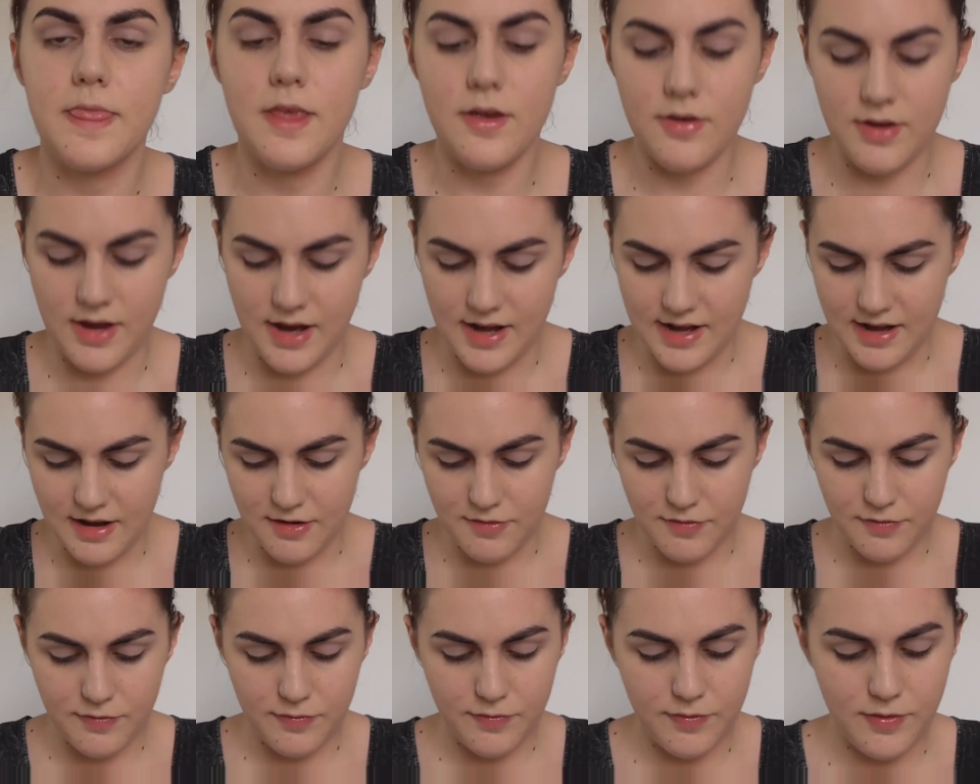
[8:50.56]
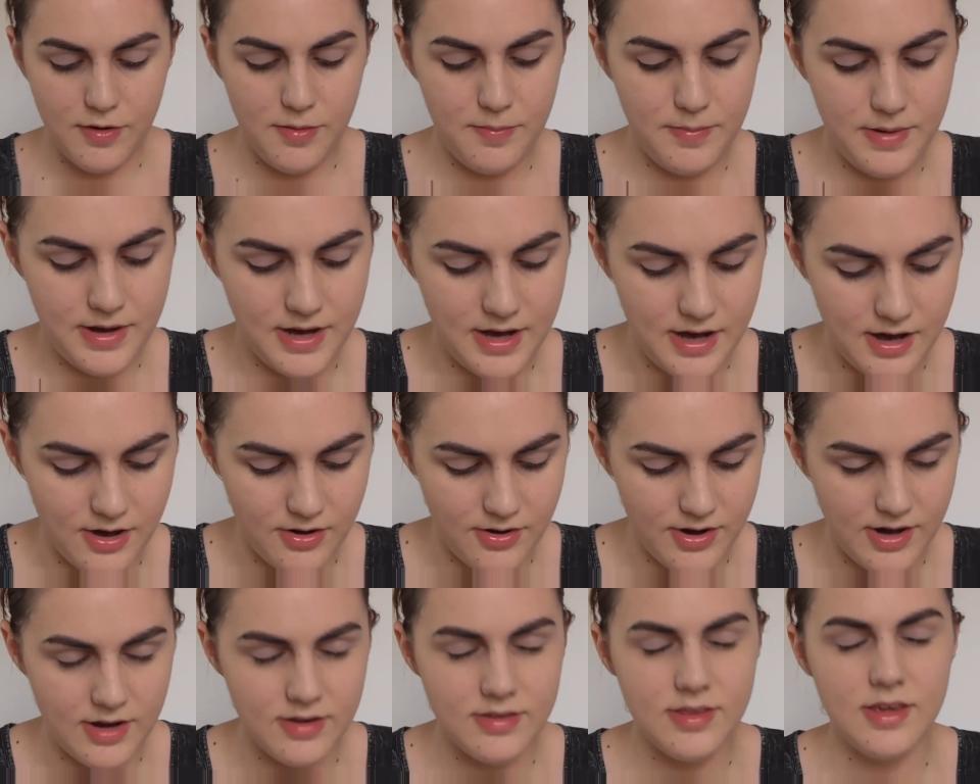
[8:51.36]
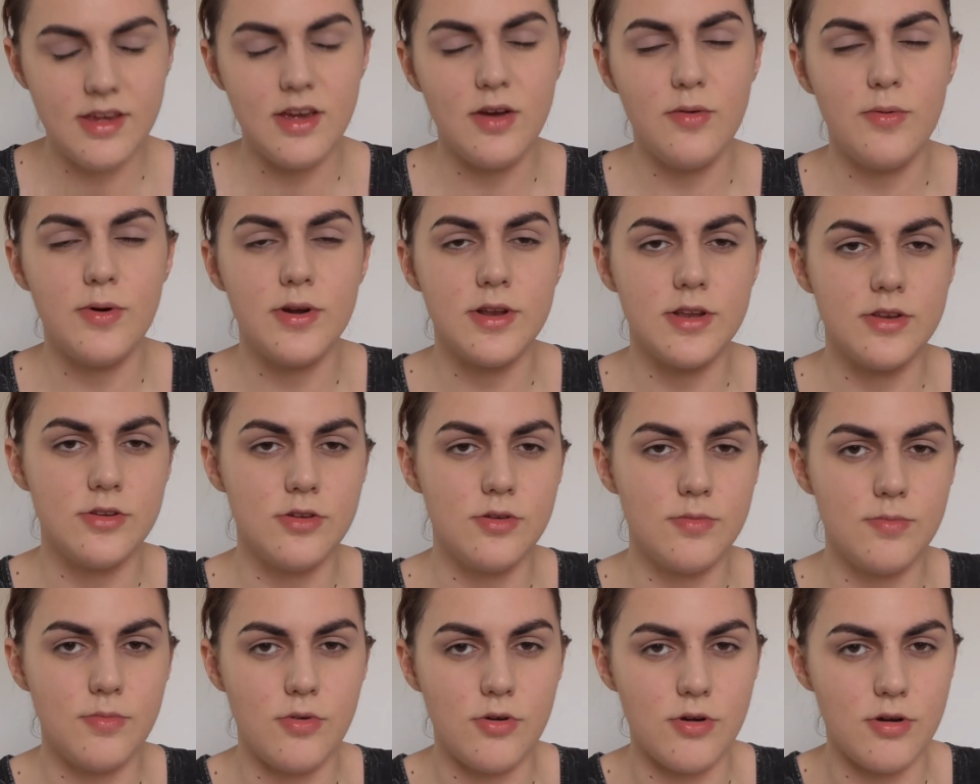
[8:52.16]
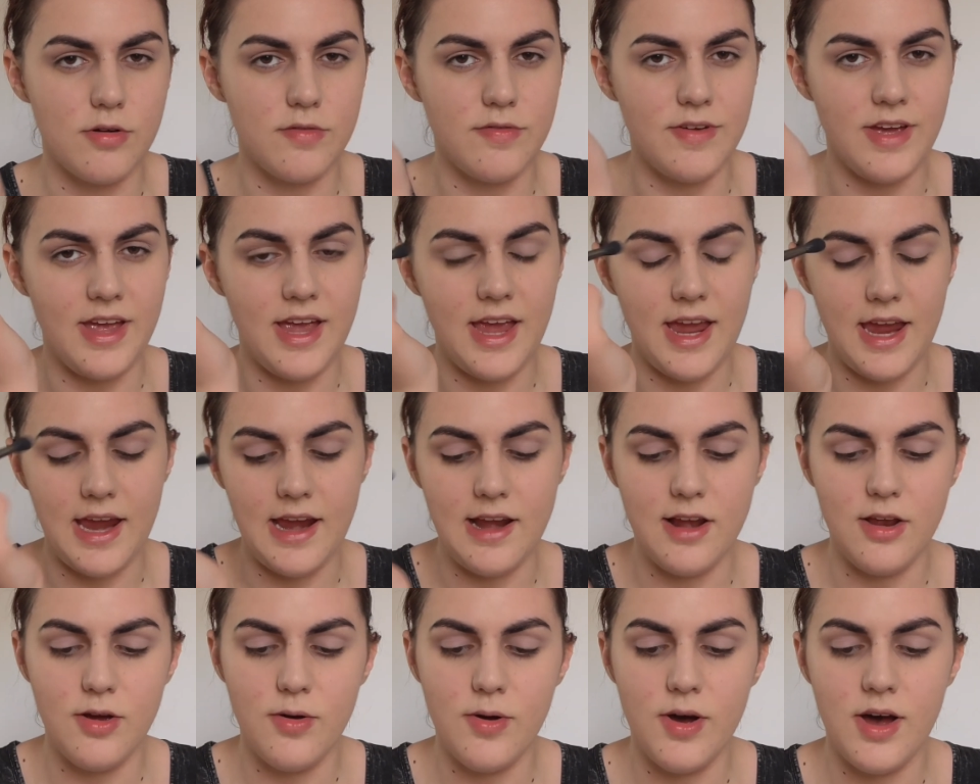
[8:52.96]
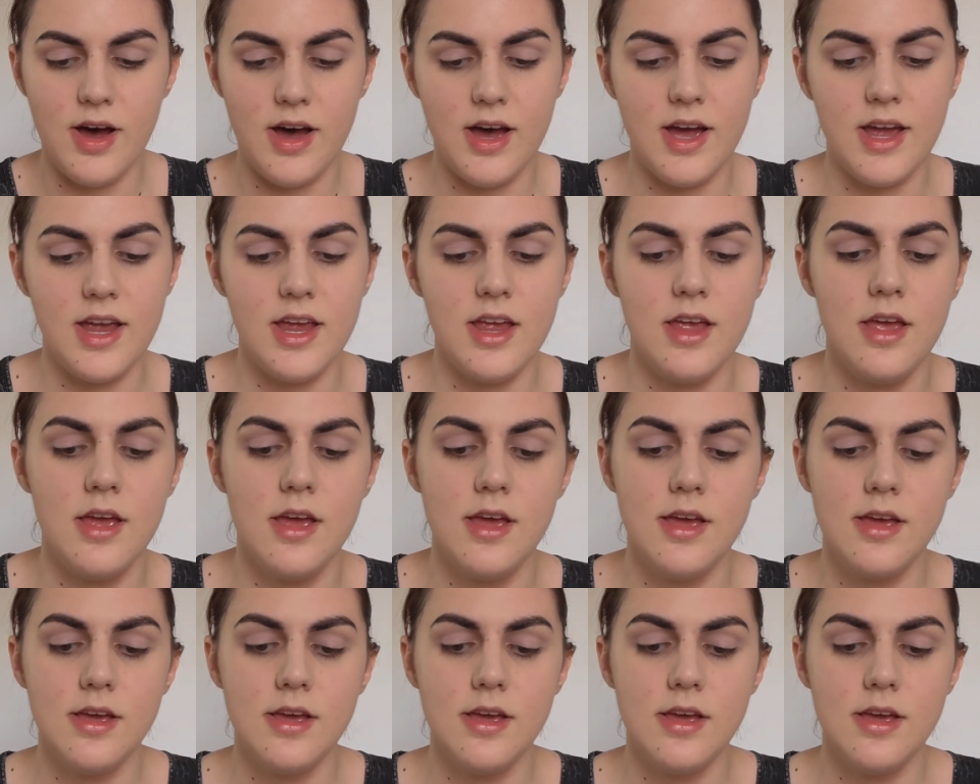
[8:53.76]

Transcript: Okay, now from here, I think I want to do more of a halo eye.